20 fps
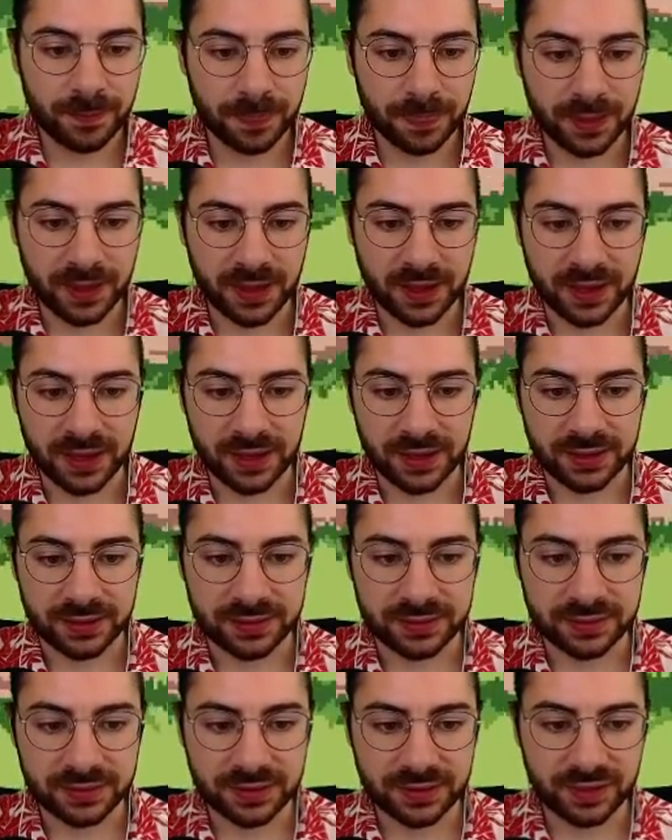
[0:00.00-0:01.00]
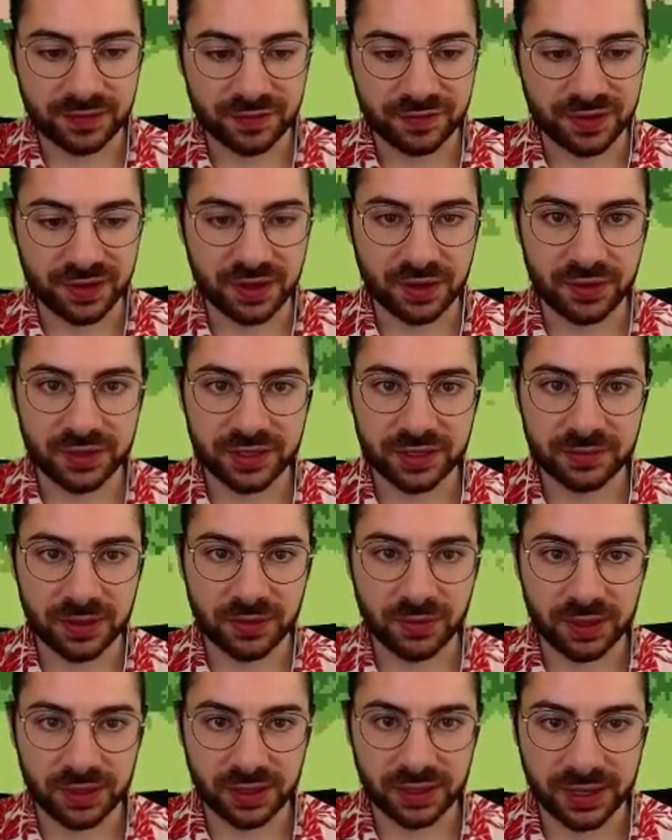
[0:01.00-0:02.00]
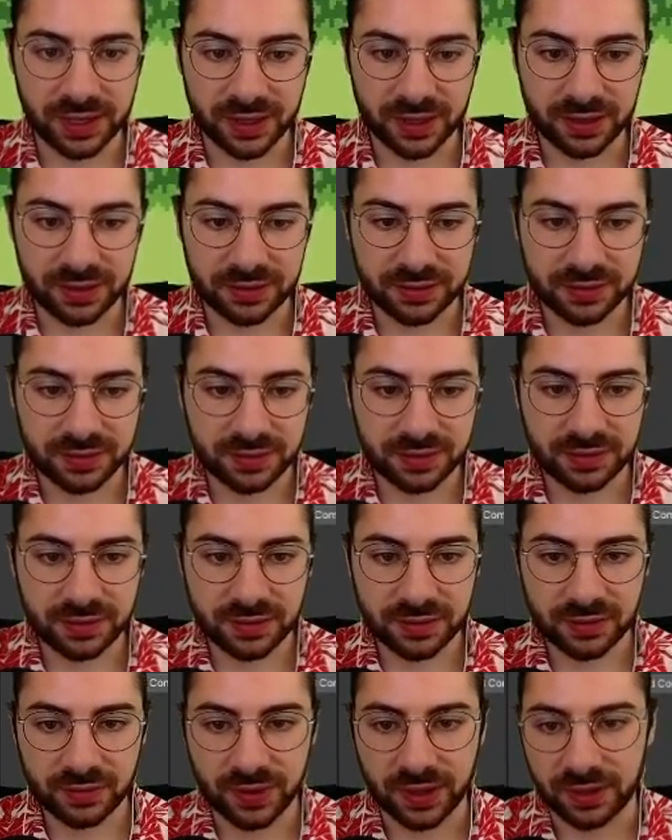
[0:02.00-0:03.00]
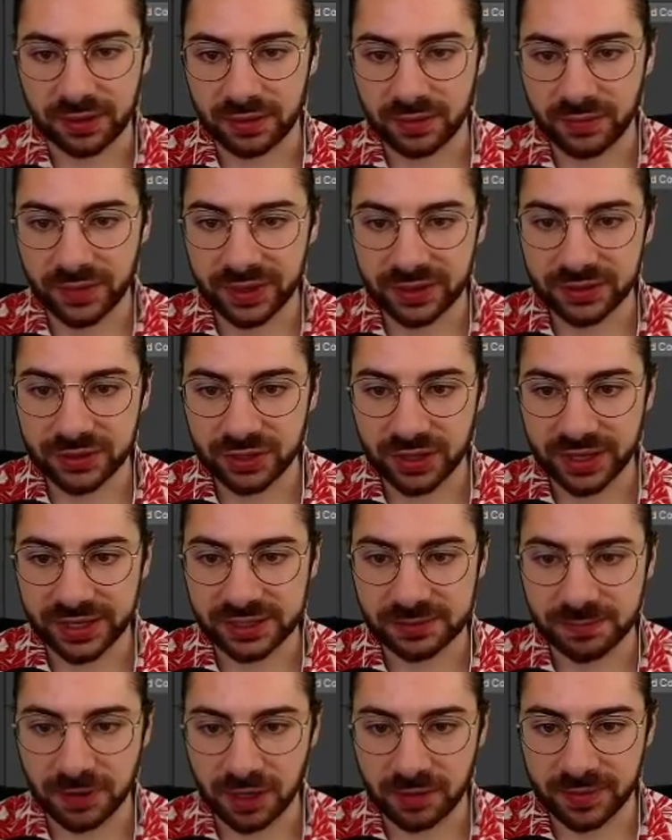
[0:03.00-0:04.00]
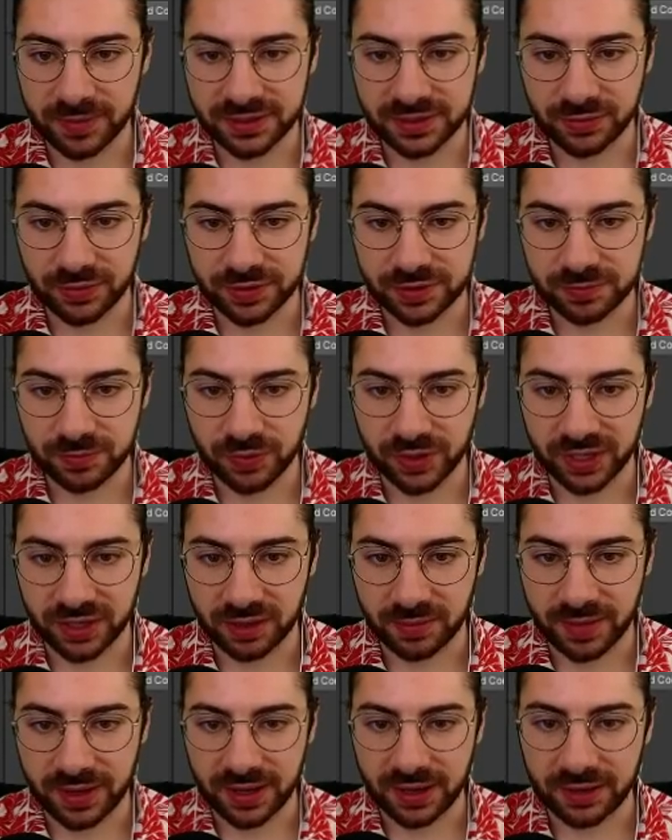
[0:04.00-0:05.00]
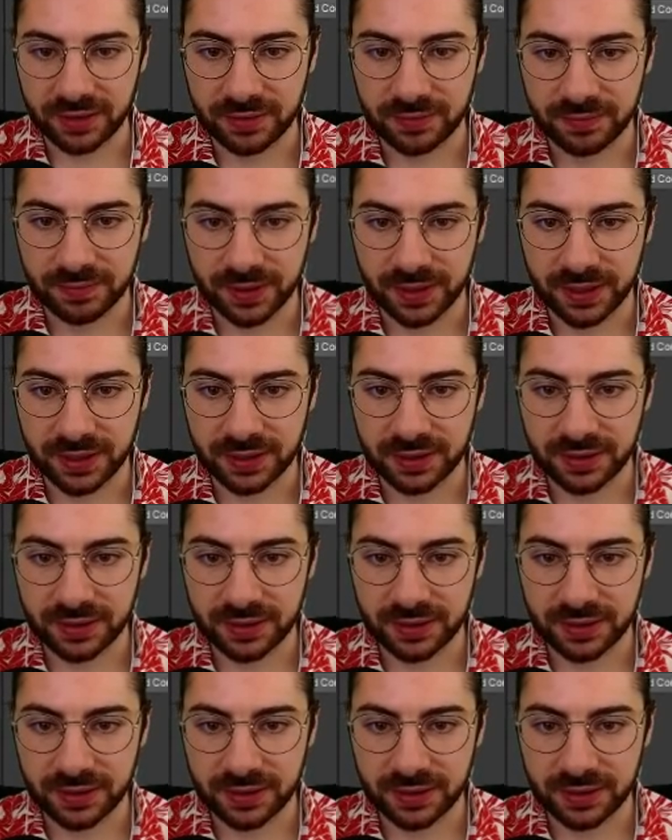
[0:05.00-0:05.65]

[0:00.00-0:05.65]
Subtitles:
And if they're going to be one layer, well, we can try experimenting with spreading them out, but